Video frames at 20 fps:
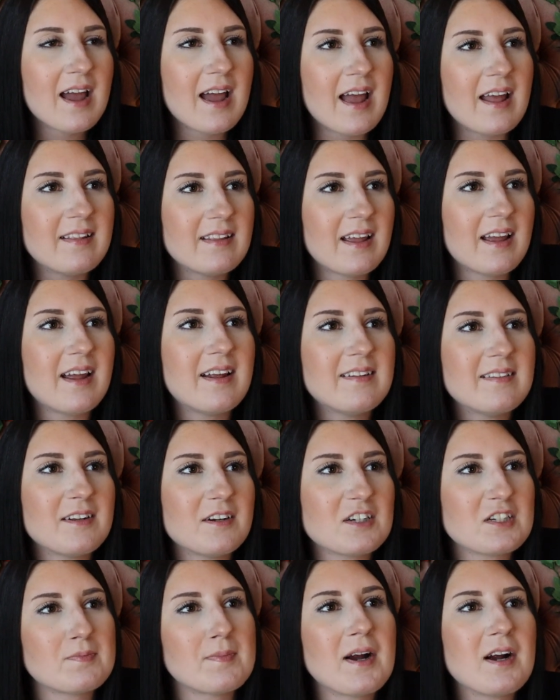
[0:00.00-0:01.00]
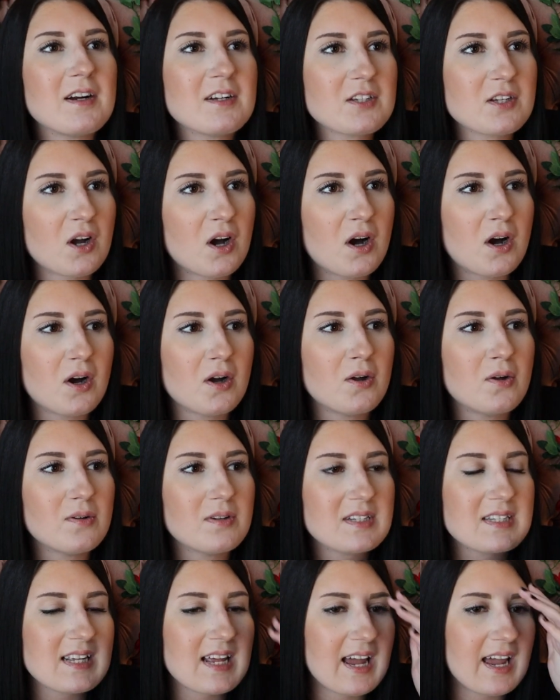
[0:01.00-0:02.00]
and then there's marisol
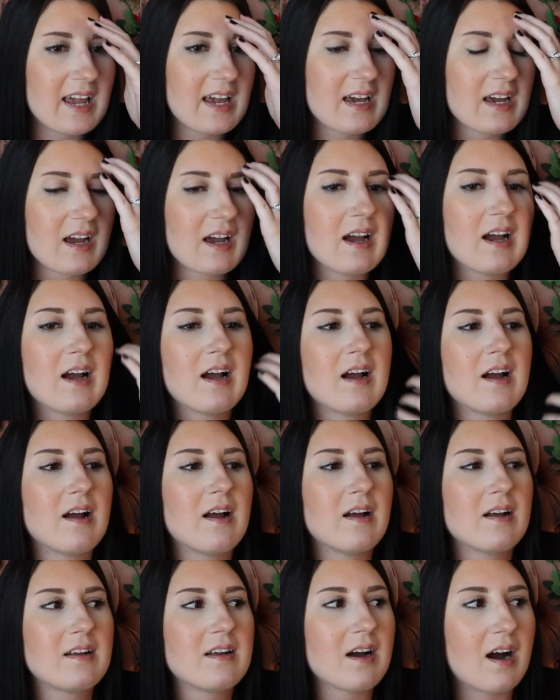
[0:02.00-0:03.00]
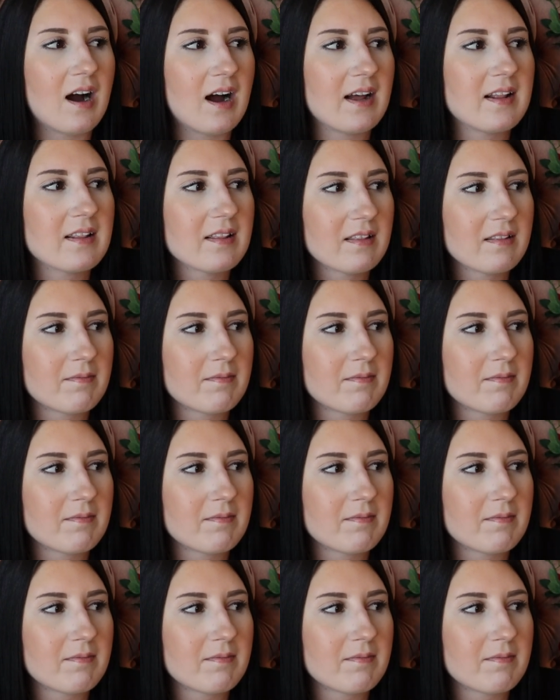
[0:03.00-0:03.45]
who's like got